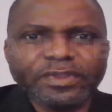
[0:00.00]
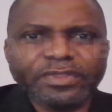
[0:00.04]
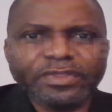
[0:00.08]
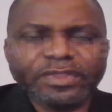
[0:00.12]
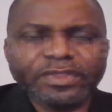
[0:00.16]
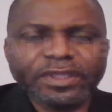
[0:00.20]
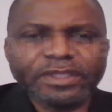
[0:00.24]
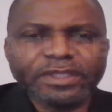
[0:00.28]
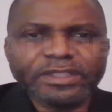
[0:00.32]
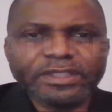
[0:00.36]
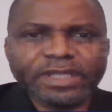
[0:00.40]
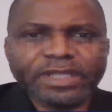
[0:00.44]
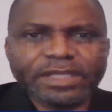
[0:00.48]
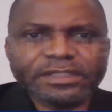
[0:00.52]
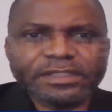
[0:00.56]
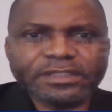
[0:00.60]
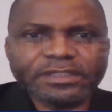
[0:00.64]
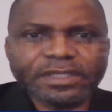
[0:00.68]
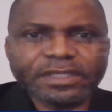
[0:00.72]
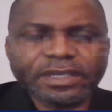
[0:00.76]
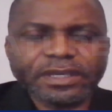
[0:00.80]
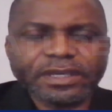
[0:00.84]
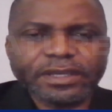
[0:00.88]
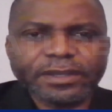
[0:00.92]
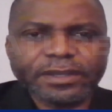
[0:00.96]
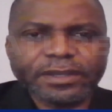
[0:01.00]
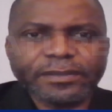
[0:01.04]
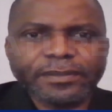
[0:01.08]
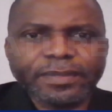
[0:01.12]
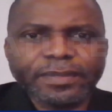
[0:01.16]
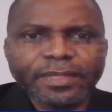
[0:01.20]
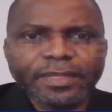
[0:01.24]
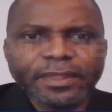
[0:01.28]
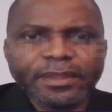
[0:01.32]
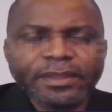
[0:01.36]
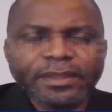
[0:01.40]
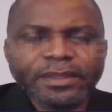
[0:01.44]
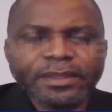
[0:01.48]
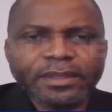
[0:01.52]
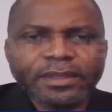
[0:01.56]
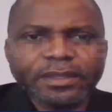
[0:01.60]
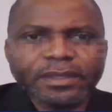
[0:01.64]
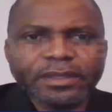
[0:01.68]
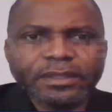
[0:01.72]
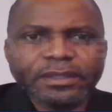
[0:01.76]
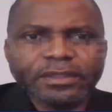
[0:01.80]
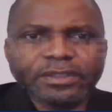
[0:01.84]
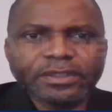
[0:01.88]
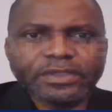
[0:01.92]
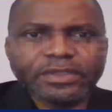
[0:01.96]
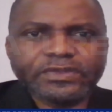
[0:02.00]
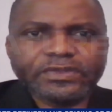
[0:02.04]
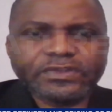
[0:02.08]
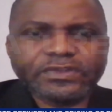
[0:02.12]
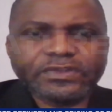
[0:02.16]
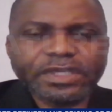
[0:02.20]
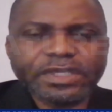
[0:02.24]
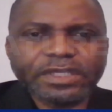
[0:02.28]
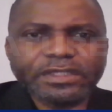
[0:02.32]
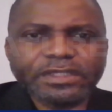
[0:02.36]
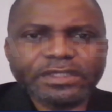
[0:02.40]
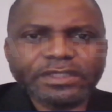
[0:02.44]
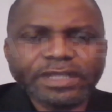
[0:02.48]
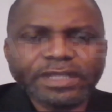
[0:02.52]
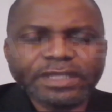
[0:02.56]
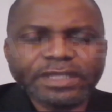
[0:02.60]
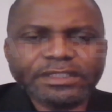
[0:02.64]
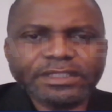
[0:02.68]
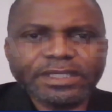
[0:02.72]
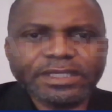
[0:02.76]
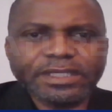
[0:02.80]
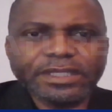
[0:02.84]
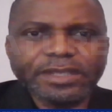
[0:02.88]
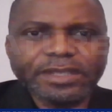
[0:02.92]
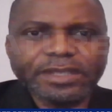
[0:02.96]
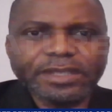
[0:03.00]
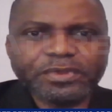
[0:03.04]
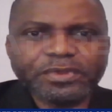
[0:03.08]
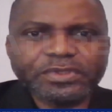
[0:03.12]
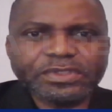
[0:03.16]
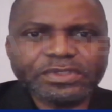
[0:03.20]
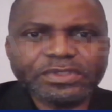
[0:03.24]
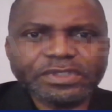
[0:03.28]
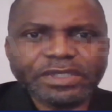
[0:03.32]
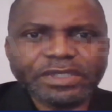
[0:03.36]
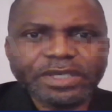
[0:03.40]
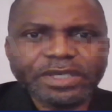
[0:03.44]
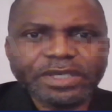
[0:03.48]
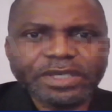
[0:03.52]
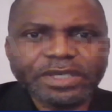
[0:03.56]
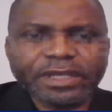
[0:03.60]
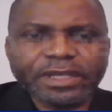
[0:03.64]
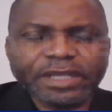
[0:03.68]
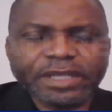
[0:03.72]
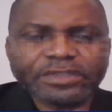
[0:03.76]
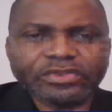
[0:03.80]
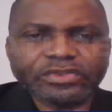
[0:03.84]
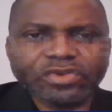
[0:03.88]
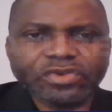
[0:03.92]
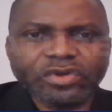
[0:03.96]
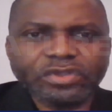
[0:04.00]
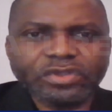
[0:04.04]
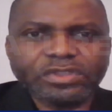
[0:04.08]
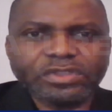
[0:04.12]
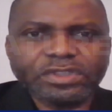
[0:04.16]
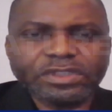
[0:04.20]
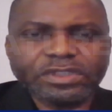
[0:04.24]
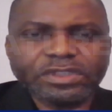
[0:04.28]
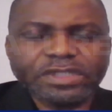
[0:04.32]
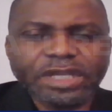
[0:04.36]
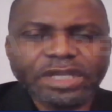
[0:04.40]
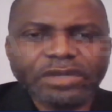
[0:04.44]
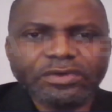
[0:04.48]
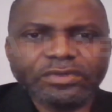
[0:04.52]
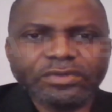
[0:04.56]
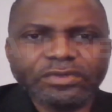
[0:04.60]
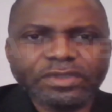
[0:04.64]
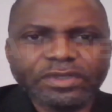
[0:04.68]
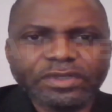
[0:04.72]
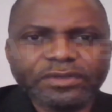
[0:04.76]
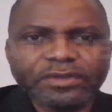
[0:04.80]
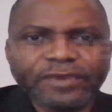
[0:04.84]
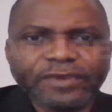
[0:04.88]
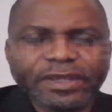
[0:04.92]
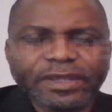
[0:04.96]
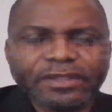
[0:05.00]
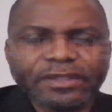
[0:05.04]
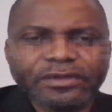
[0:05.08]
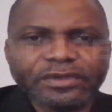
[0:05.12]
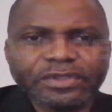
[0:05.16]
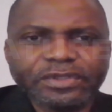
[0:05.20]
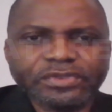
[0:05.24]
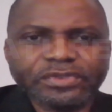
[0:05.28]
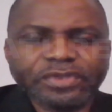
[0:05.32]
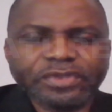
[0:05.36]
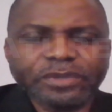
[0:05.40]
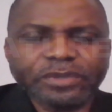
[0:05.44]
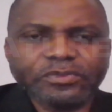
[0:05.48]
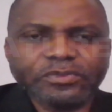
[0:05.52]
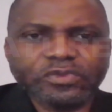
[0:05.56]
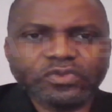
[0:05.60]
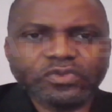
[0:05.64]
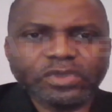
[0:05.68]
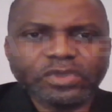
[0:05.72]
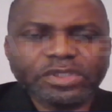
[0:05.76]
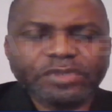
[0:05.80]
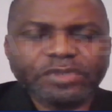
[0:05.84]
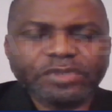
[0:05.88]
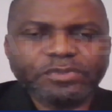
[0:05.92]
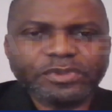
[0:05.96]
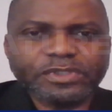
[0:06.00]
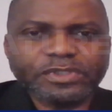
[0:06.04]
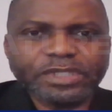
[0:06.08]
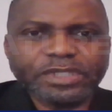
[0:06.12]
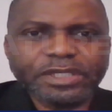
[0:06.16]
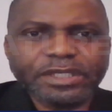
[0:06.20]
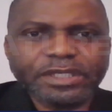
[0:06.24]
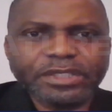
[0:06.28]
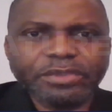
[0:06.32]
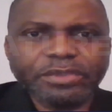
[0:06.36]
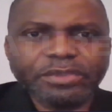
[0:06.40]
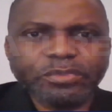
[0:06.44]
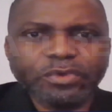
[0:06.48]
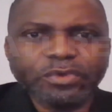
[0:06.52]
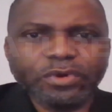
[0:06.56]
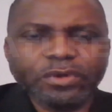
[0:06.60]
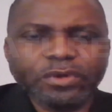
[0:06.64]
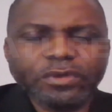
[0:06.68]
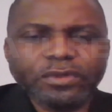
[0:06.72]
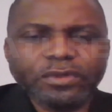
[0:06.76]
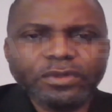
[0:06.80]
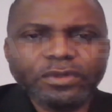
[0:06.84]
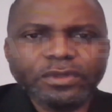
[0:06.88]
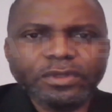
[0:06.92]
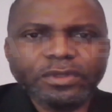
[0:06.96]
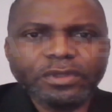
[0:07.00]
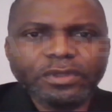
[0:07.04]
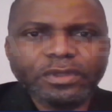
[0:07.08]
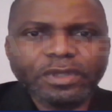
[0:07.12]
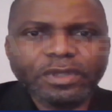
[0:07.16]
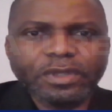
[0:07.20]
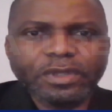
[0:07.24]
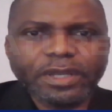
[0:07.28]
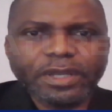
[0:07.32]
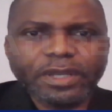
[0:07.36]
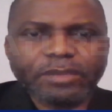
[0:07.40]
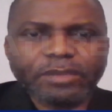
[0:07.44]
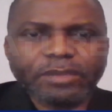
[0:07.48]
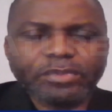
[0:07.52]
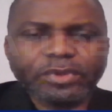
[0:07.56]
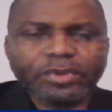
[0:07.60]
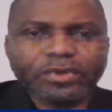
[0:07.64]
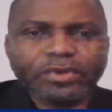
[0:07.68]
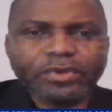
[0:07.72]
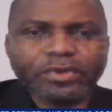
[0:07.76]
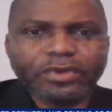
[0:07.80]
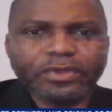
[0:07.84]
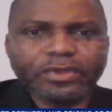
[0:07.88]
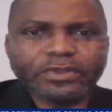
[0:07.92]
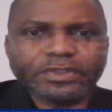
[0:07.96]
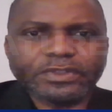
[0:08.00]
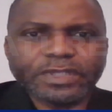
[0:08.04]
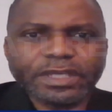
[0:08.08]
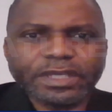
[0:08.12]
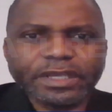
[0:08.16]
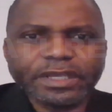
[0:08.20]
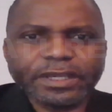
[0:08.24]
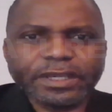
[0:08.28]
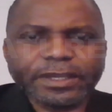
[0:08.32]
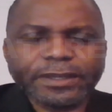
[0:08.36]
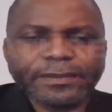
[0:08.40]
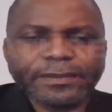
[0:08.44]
even think that the stake that the NNPCL has got in Dangote Refinery is up to 20% anymore, because